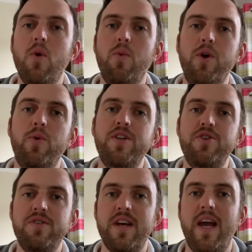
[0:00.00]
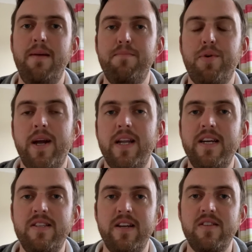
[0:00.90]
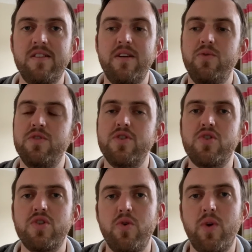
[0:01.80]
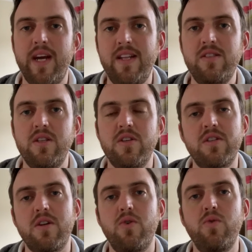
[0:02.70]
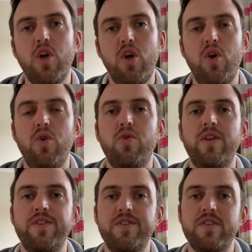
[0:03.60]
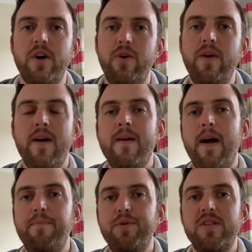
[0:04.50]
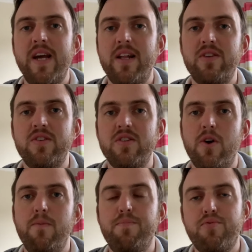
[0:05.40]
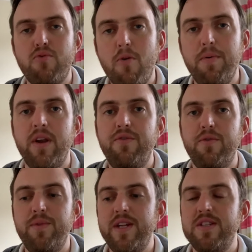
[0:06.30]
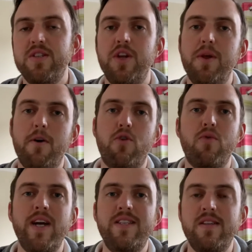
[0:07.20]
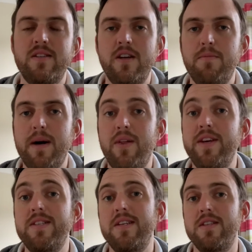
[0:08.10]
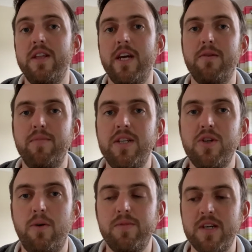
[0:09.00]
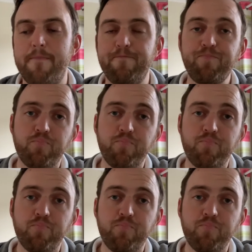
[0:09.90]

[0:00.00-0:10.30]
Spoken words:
We always use impregnating seals that soak into the stone, cure in the stone and protect the stone properly from the inside. The greatest thing about these is that they can be topped up.